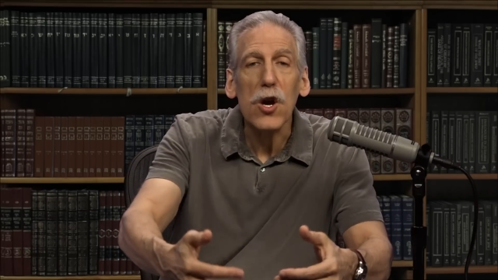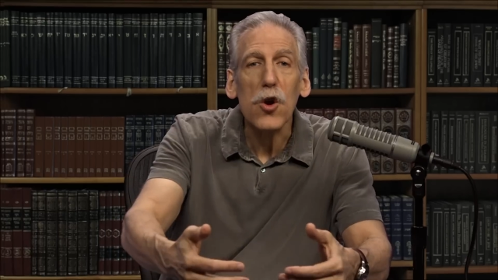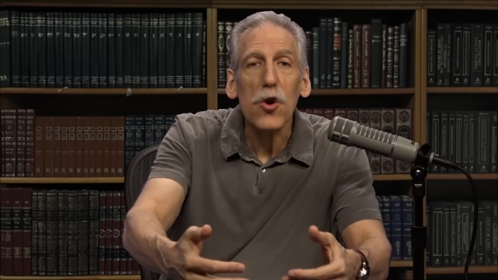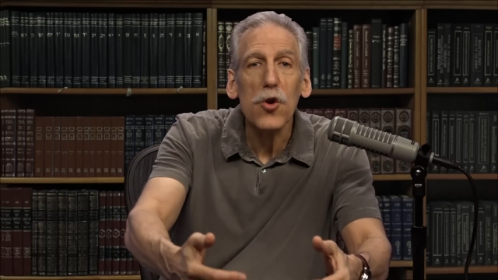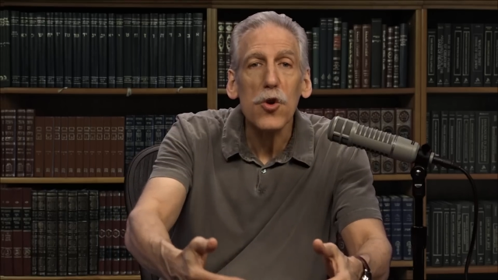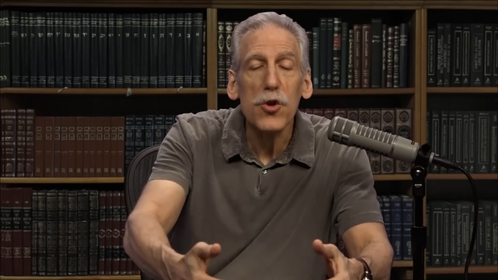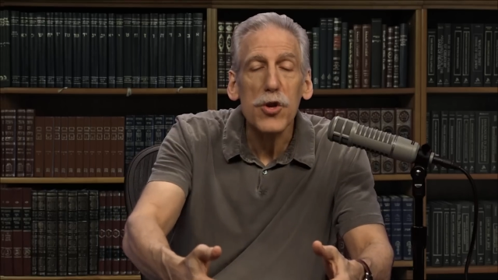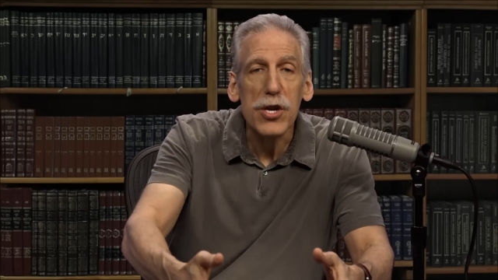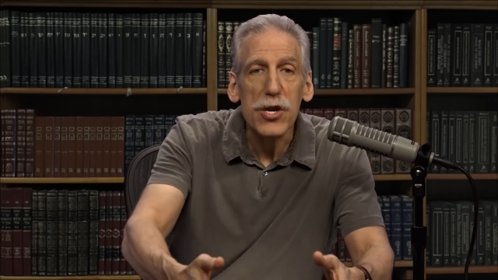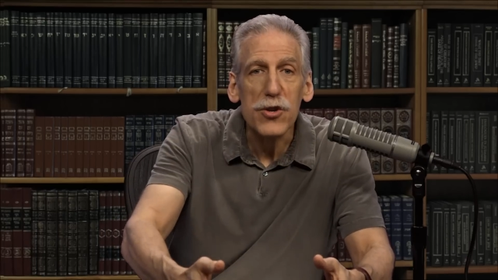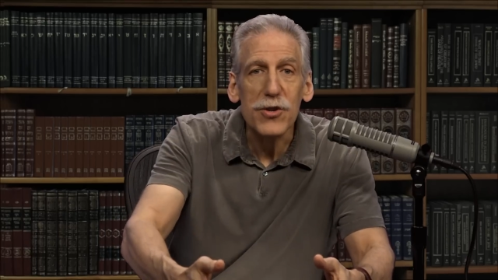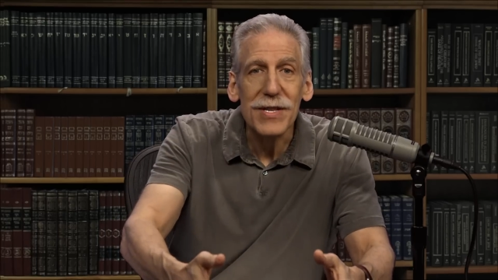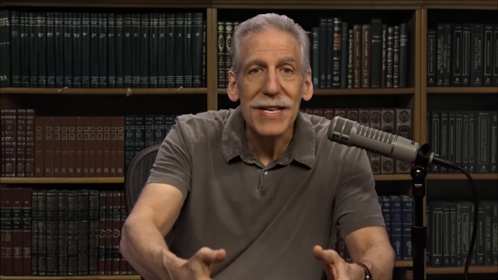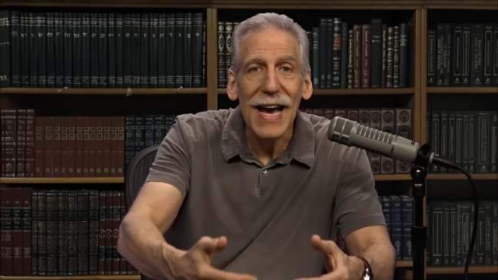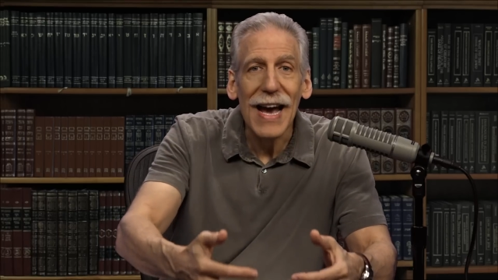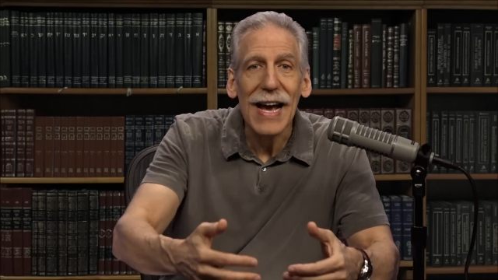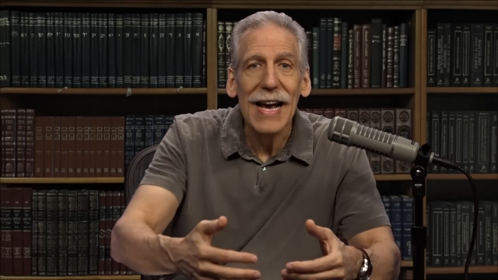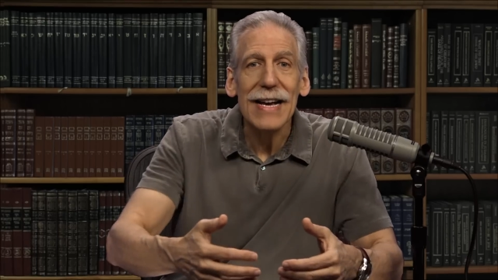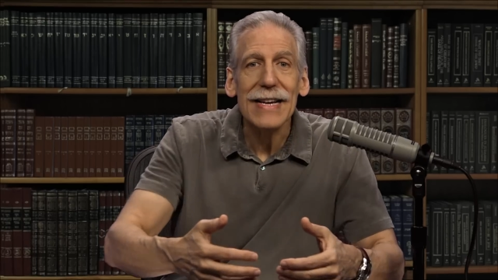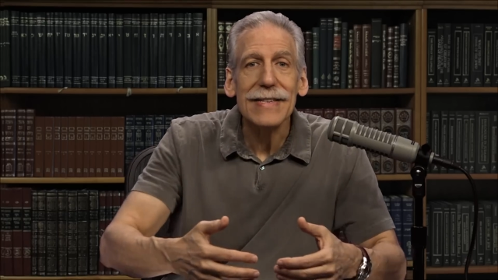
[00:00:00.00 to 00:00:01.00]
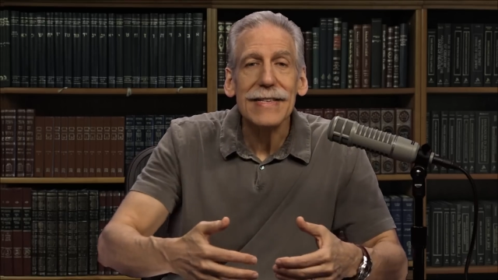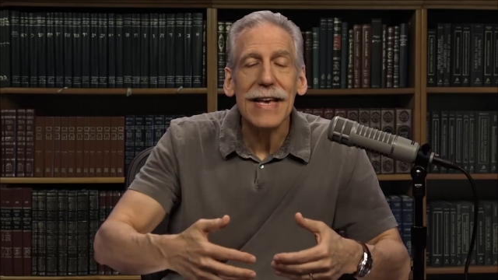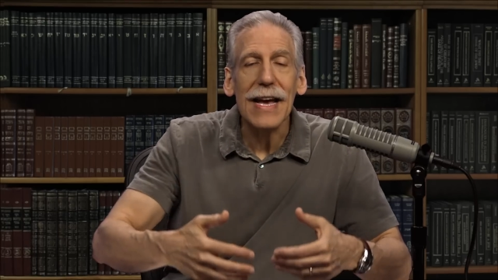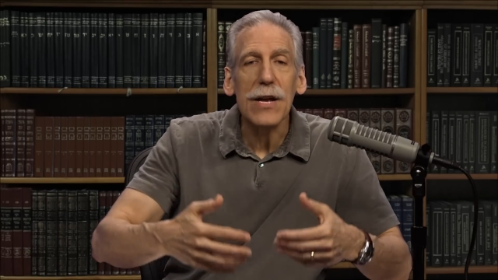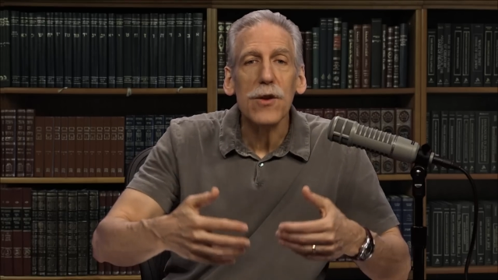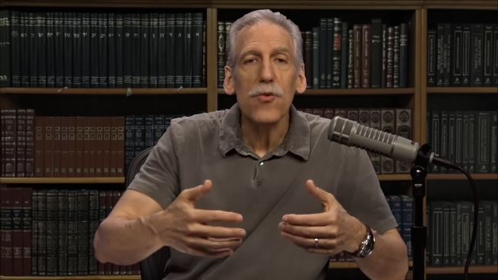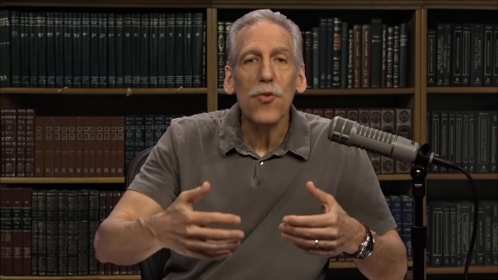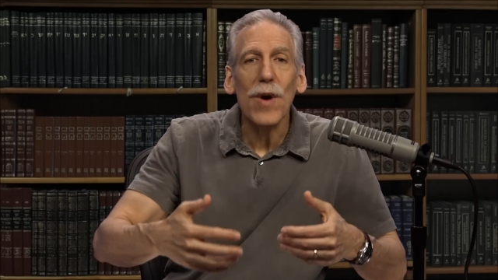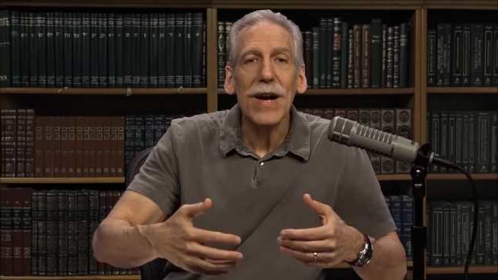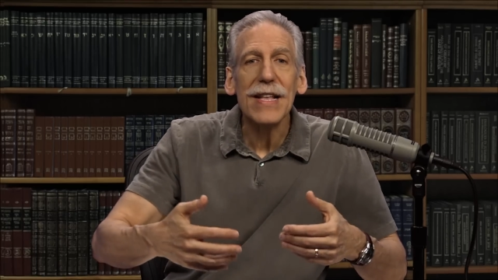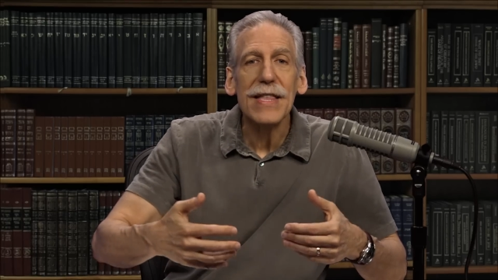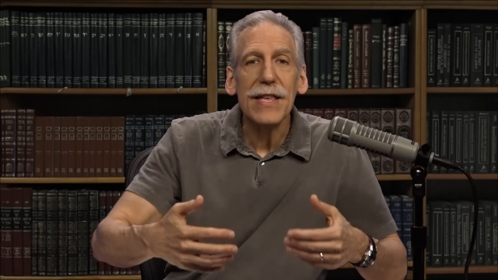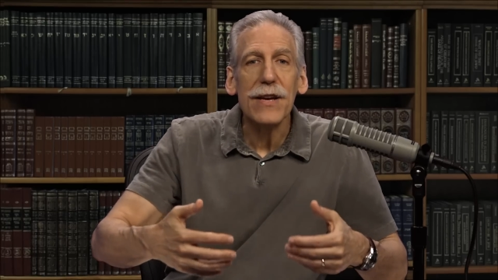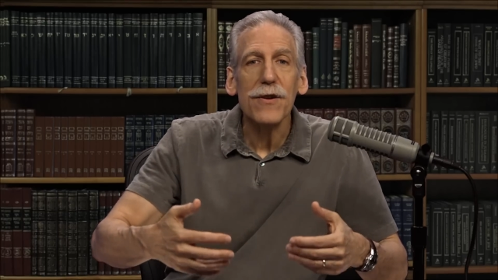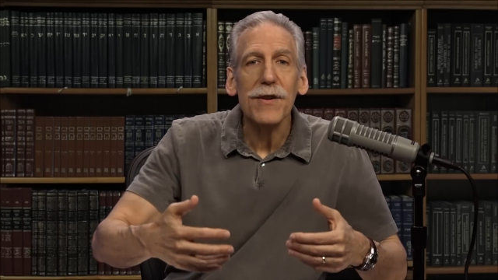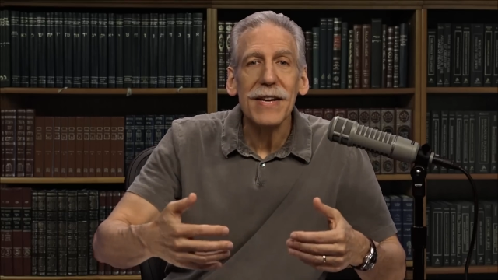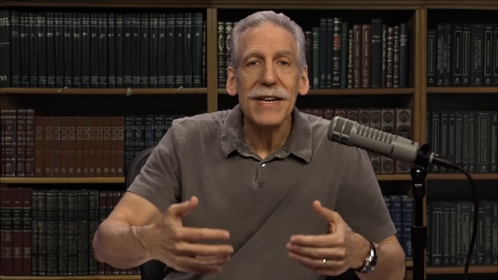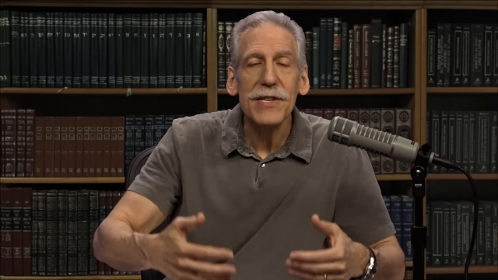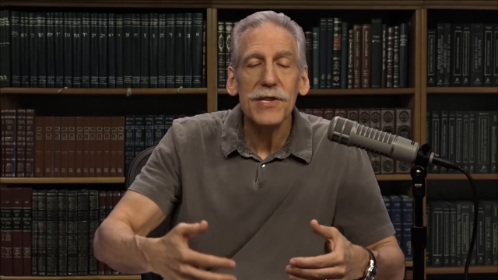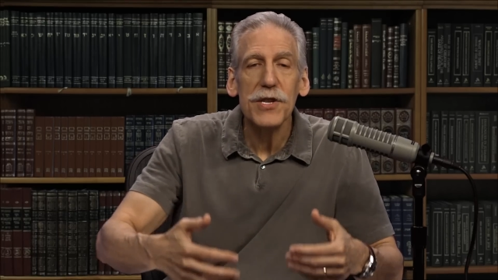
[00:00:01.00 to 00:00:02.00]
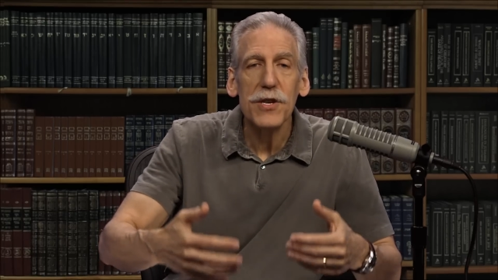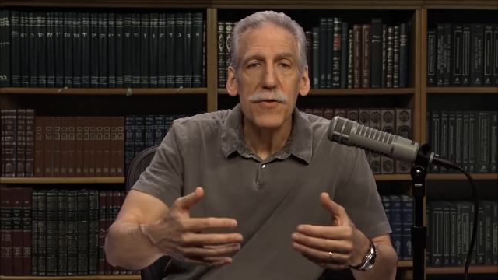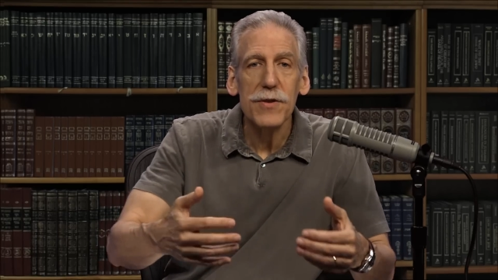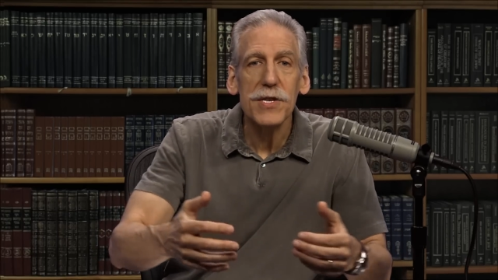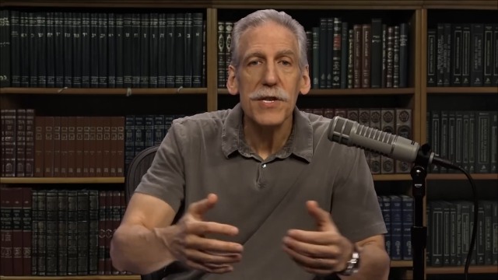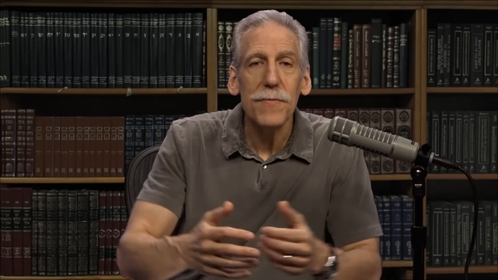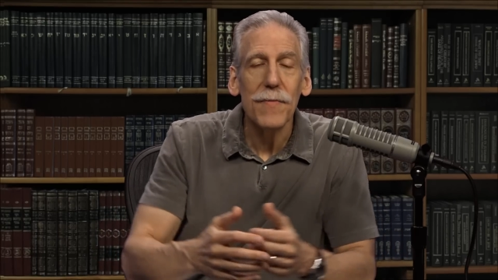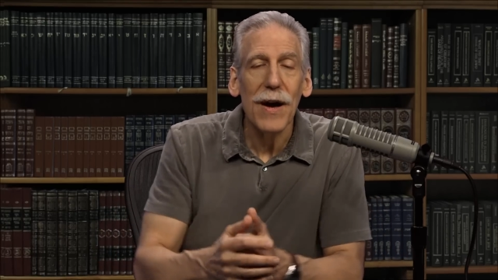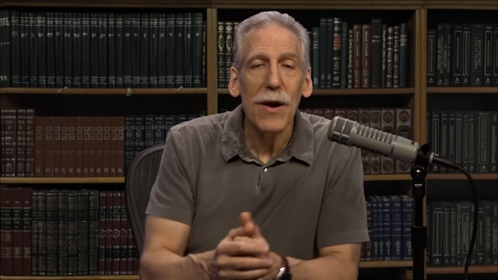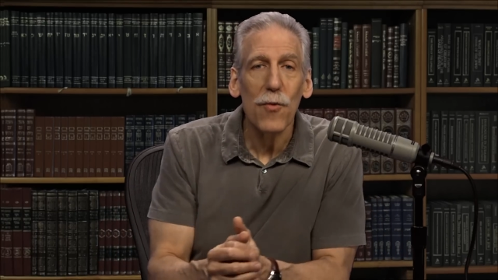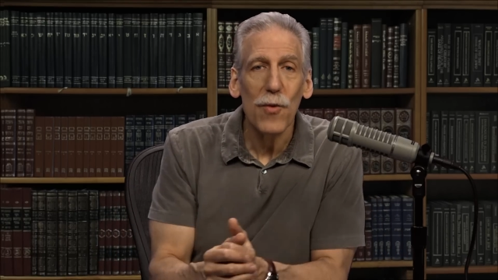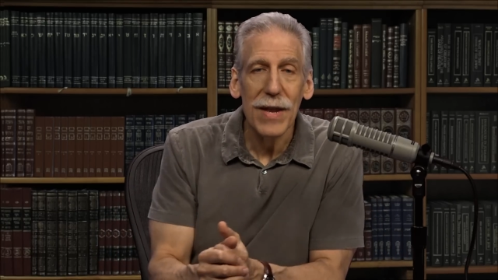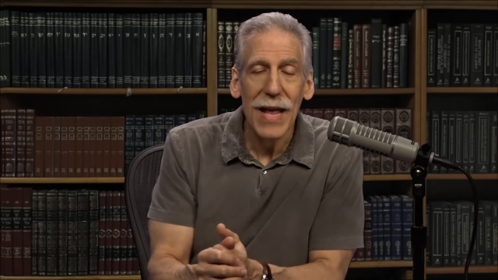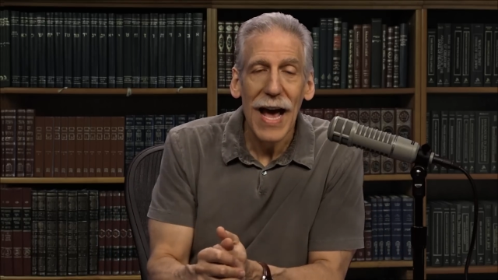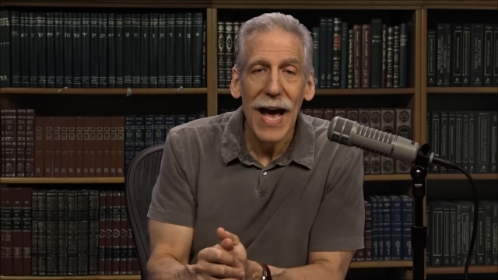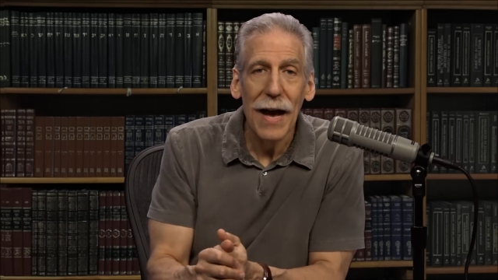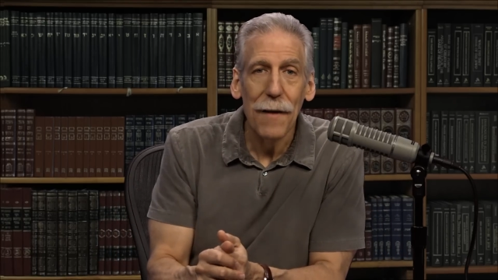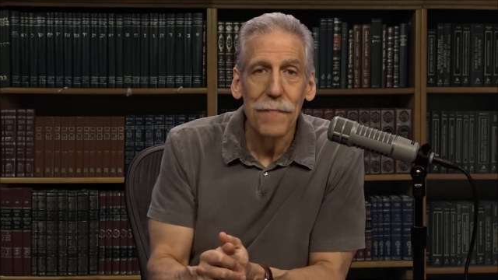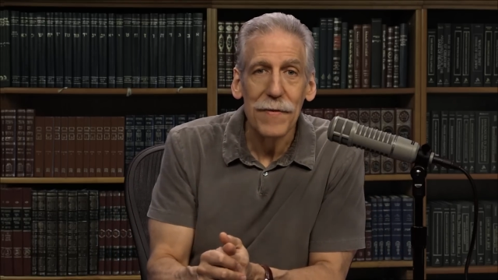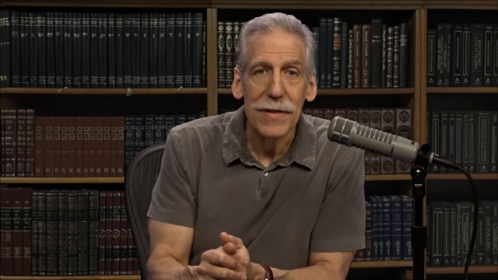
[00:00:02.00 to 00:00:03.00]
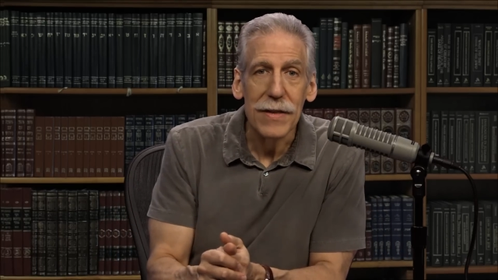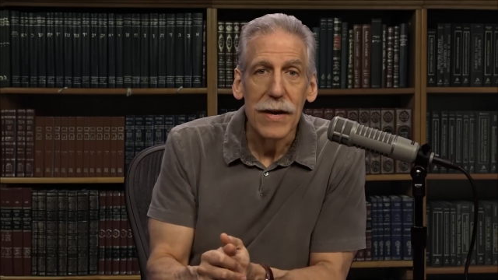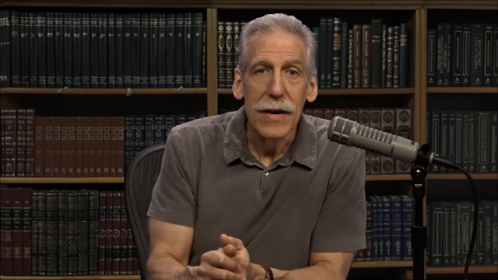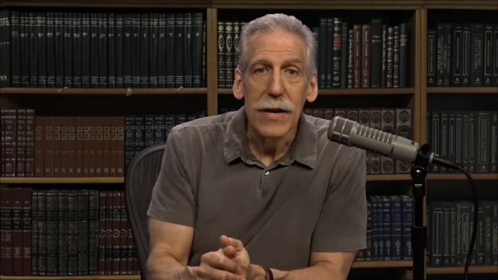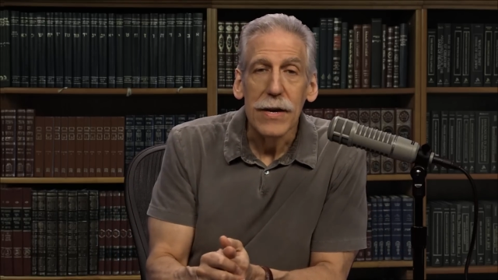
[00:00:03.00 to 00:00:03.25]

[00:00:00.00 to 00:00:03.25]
earlier days and write their histories about what happened.